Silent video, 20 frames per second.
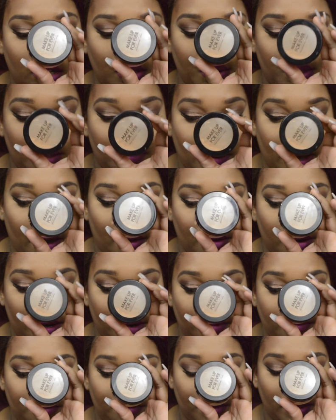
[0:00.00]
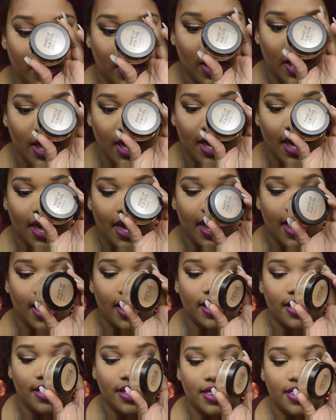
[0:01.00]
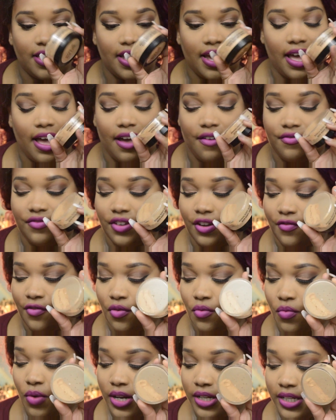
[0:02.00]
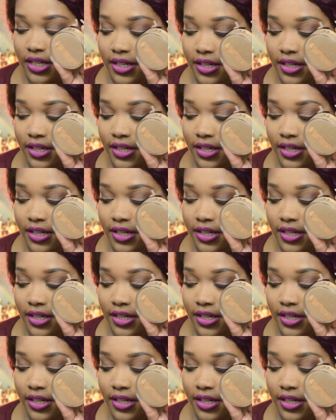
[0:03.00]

loose powder. and they have different ones